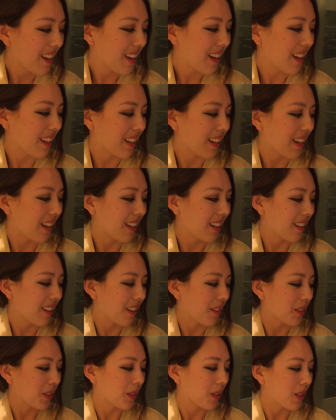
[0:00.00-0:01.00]
And then
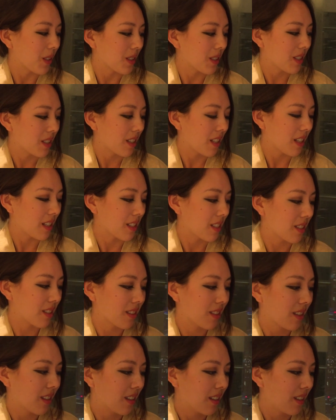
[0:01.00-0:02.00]
of course
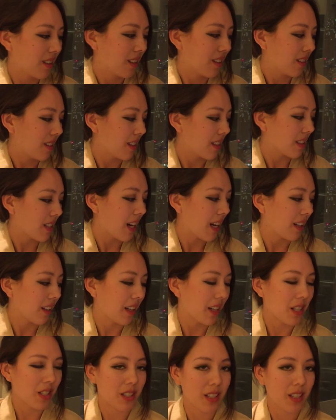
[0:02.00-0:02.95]
this highlight